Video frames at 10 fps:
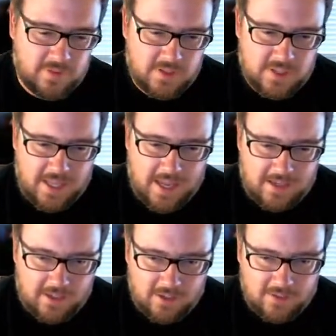There's a cat
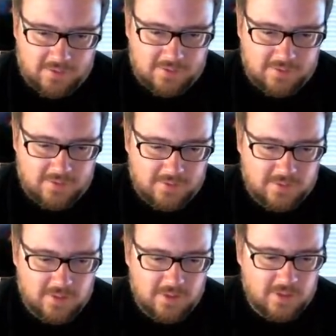here.
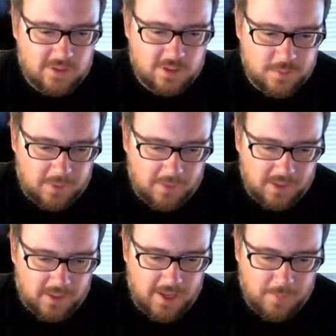She might make
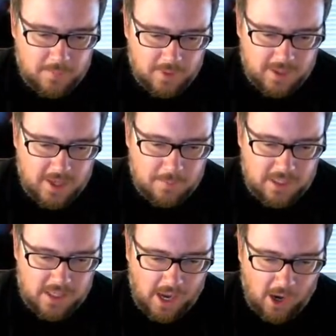a
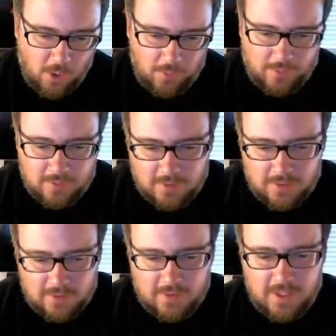cameo.
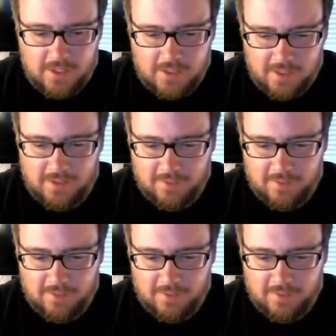Hey.